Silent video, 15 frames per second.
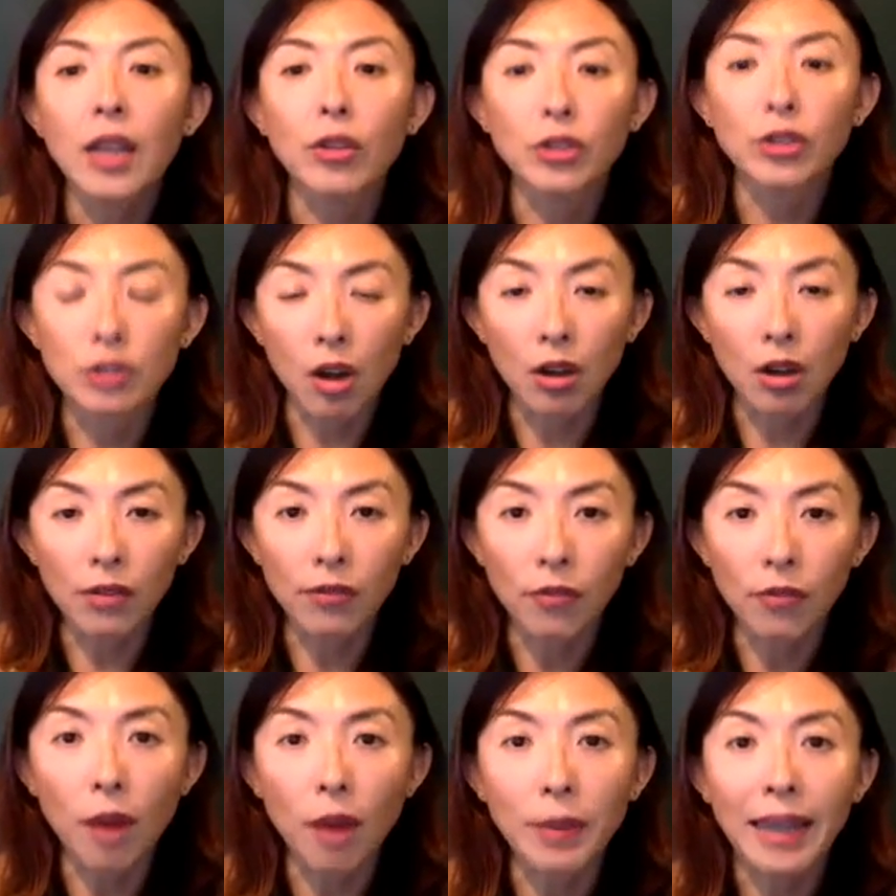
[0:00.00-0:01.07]
You start
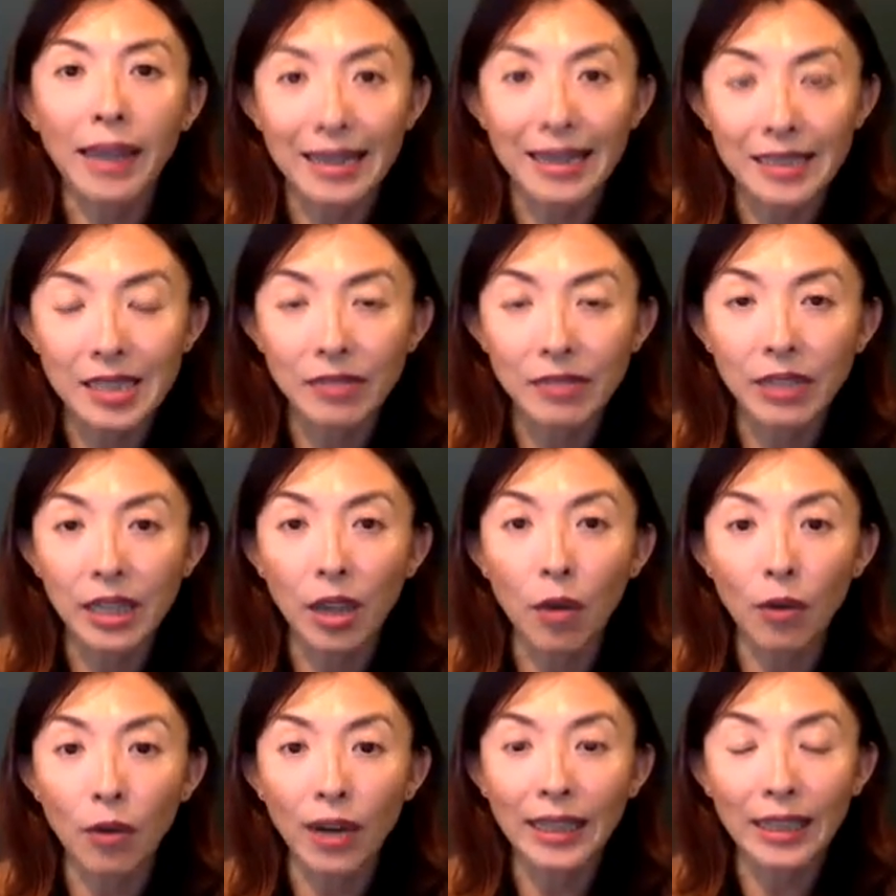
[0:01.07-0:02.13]
farming activity
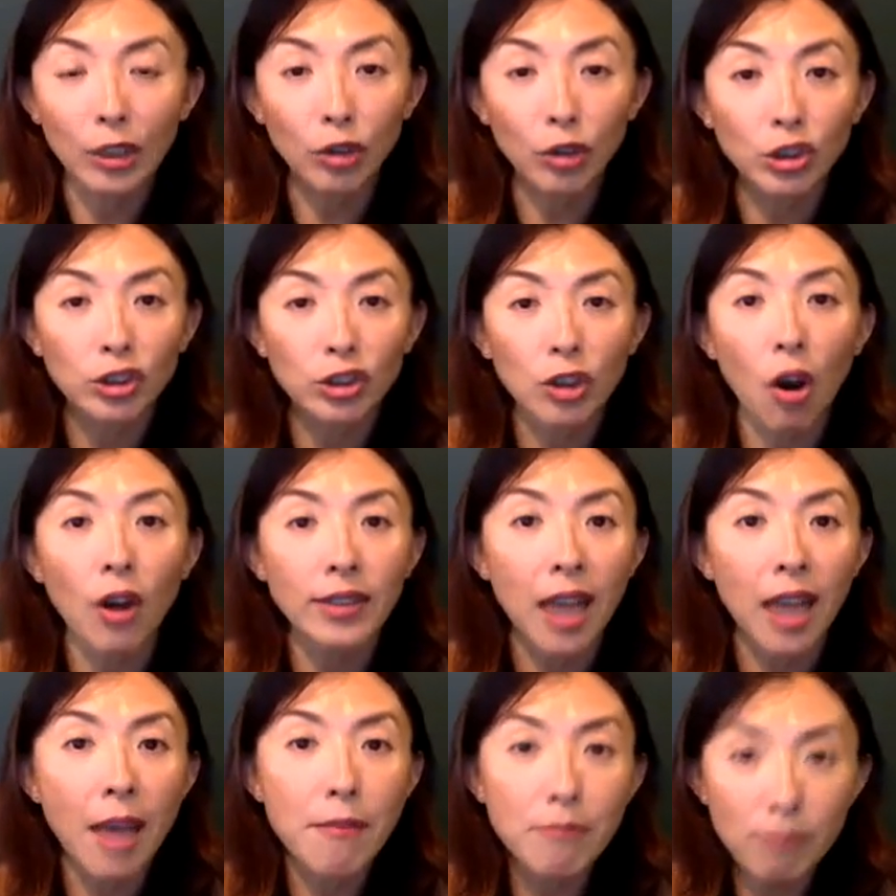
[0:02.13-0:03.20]
already. You start
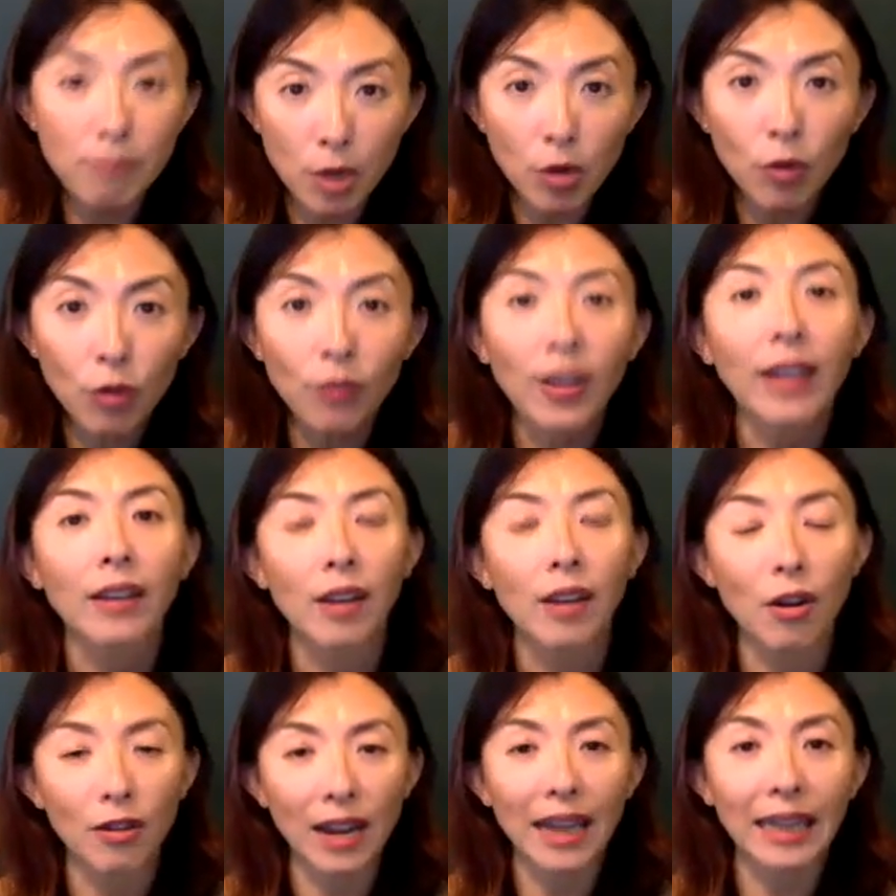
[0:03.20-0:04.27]
moving
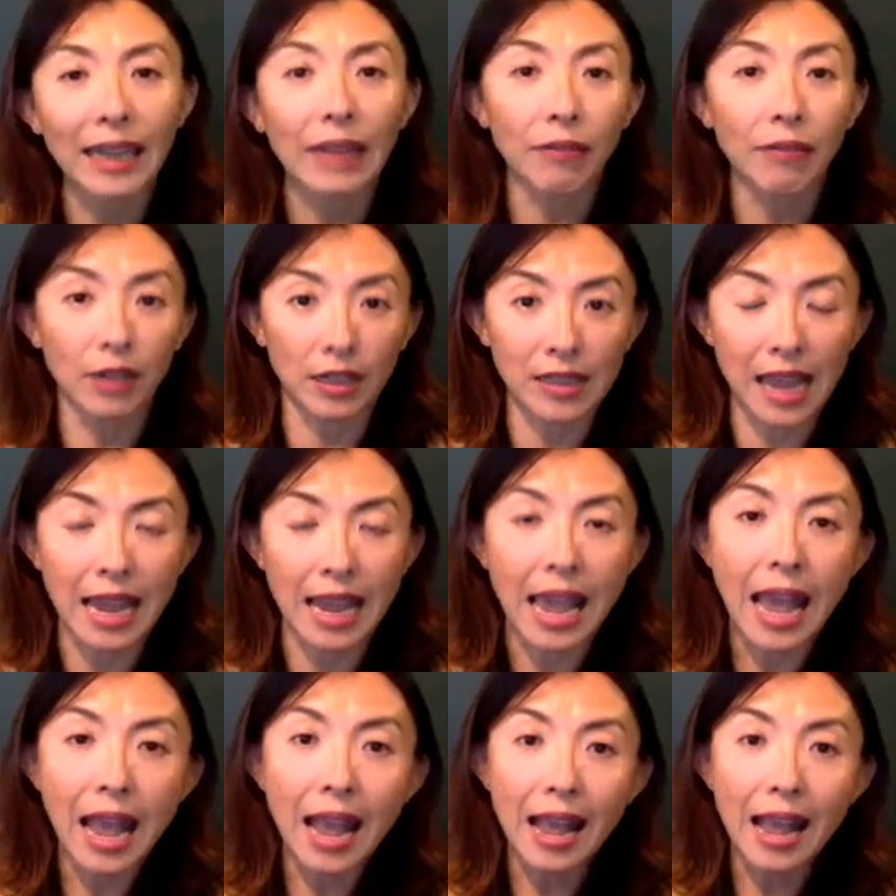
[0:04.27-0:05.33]
already for the day.
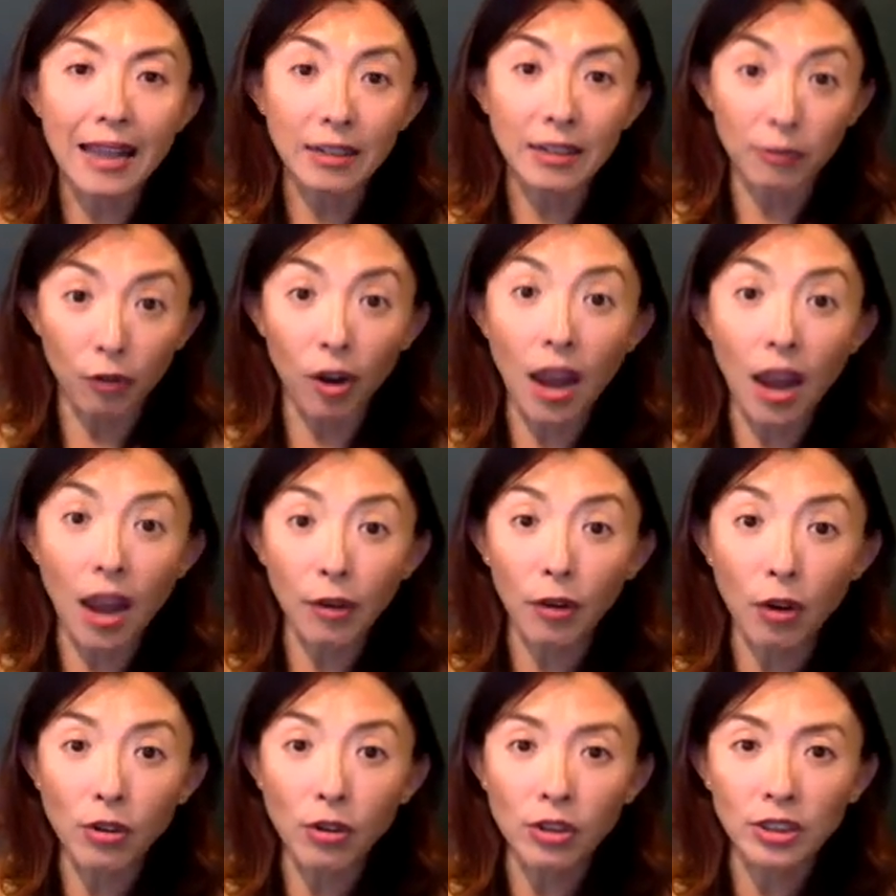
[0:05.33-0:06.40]
And for
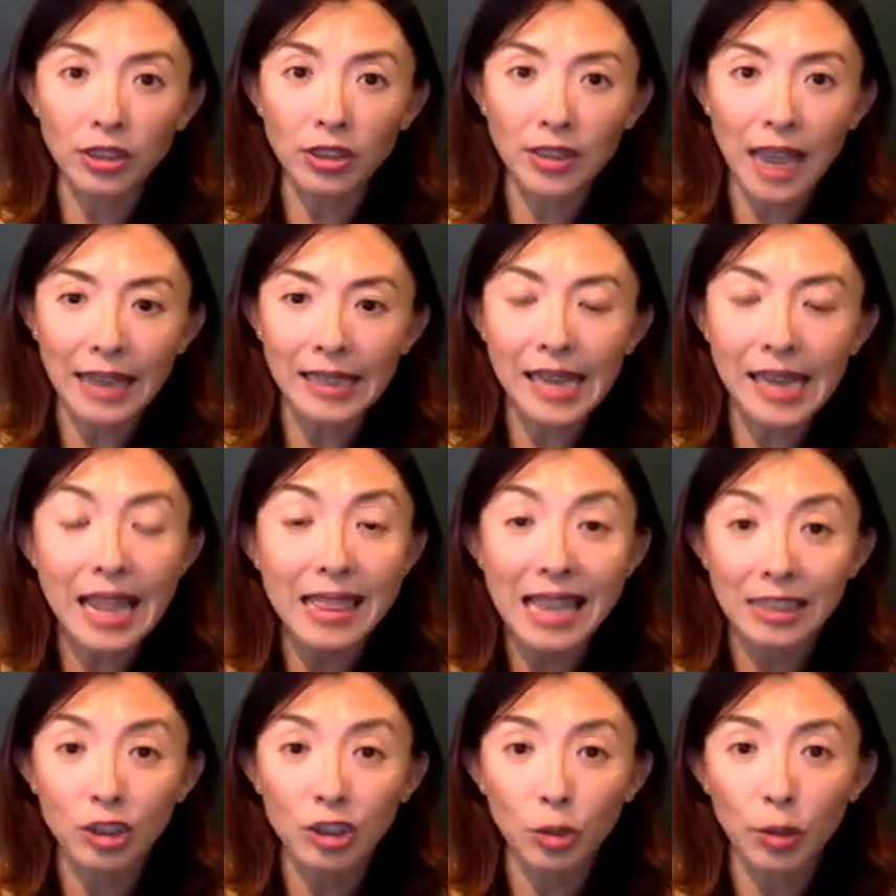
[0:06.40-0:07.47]
agricultural society,
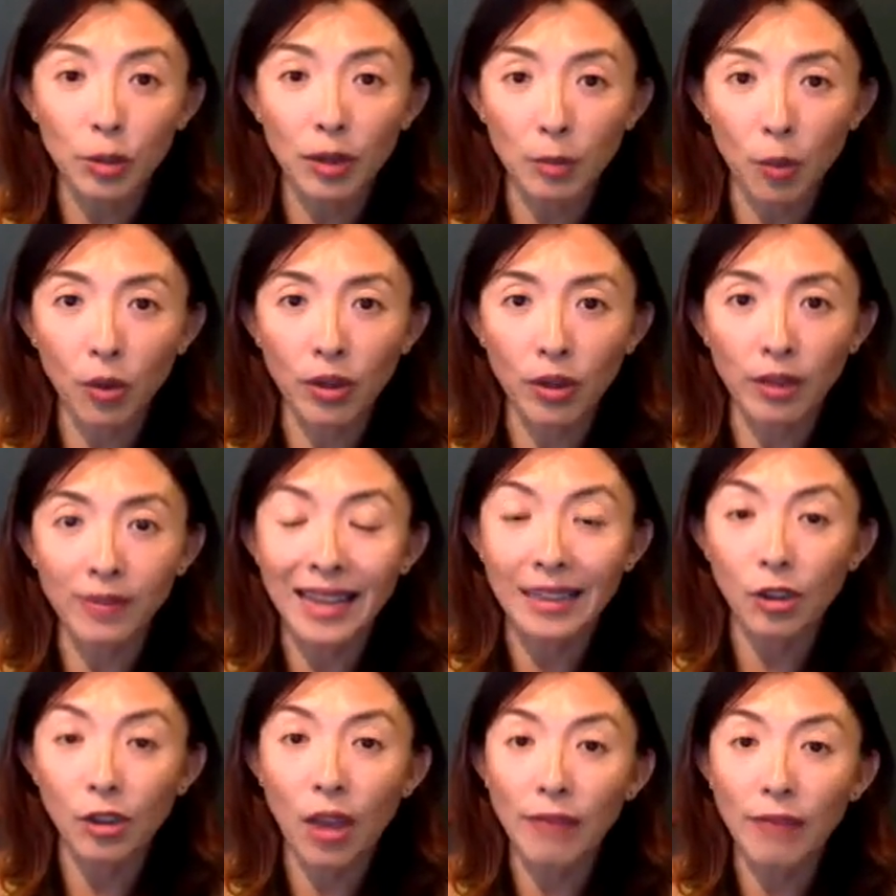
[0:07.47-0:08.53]
that's super important,
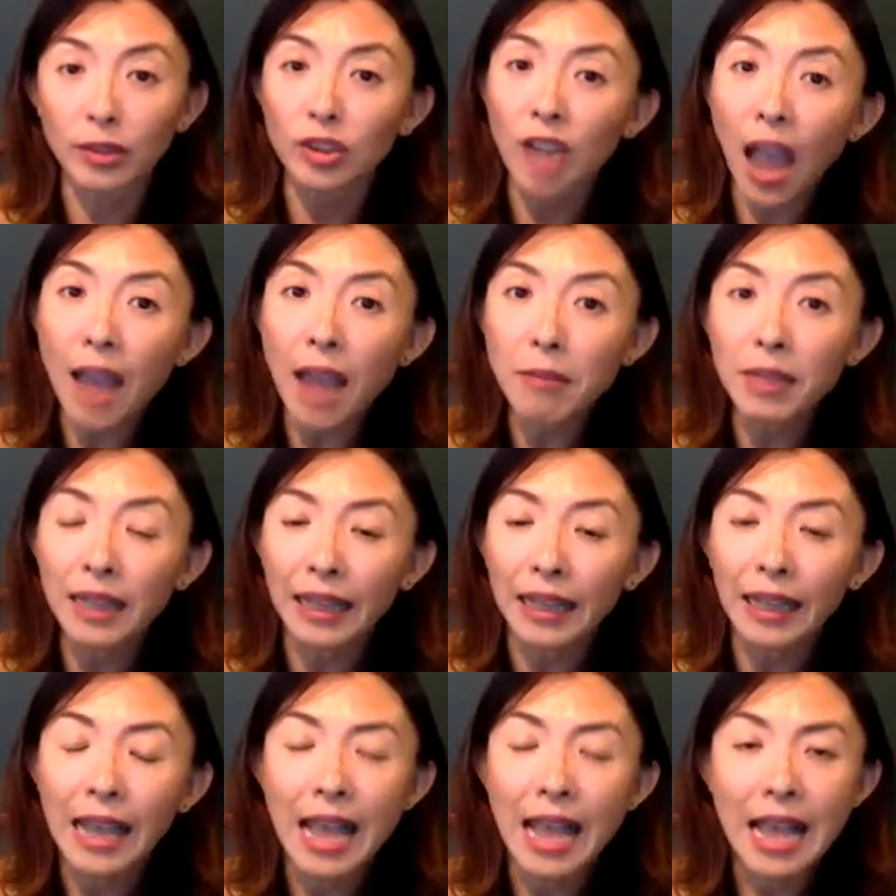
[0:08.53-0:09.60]
that you have to
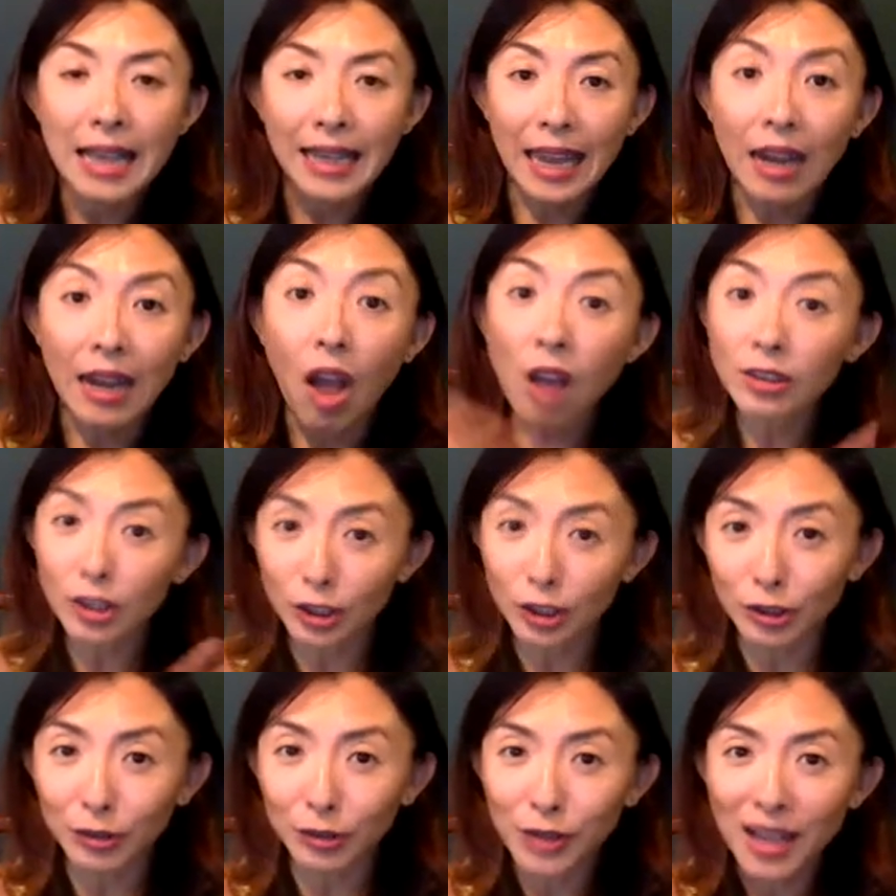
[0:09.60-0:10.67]
timely get
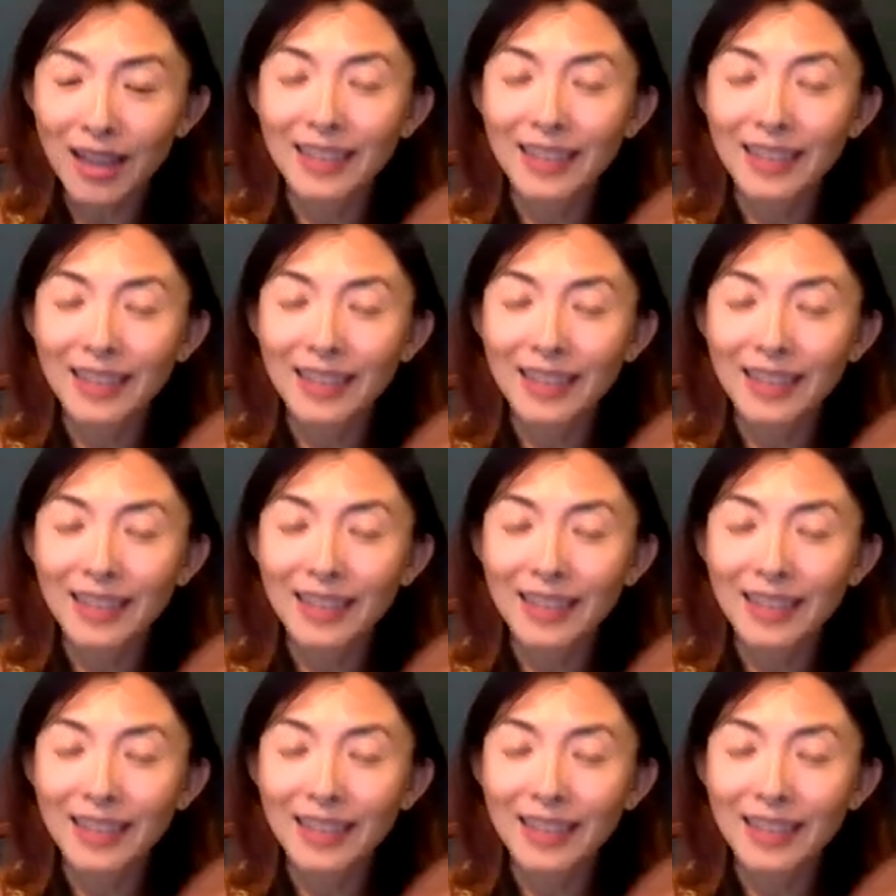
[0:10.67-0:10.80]
onto